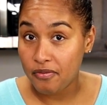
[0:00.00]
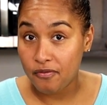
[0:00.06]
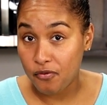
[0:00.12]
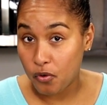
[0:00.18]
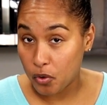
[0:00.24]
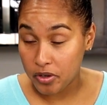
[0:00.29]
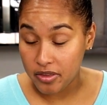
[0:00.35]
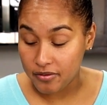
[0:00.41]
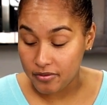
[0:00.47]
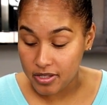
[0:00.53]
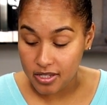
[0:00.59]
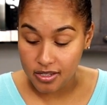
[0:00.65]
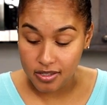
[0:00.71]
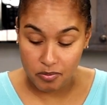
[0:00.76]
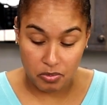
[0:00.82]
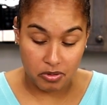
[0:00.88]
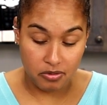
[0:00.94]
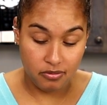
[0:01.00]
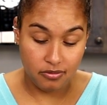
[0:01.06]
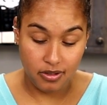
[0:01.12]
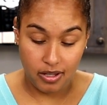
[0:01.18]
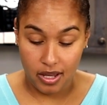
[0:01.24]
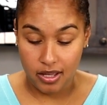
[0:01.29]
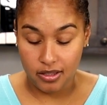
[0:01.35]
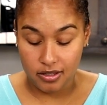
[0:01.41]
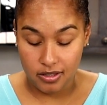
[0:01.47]
1/4 of a teaspoon.
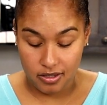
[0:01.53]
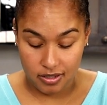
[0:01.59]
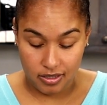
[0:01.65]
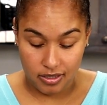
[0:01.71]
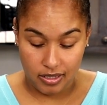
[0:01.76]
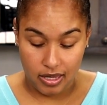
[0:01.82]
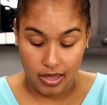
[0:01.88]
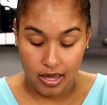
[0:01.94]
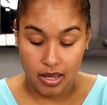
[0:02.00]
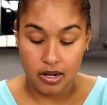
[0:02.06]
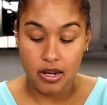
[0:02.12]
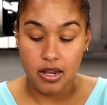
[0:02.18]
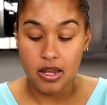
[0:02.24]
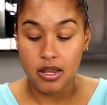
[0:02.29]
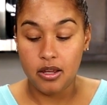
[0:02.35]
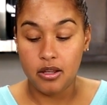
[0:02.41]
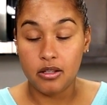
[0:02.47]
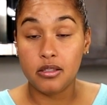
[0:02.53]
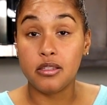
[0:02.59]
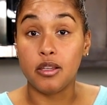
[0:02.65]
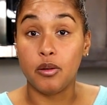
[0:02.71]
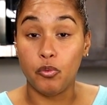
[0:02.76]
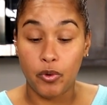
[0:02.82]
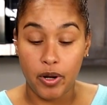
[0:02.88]
Okay, let's just say that. Some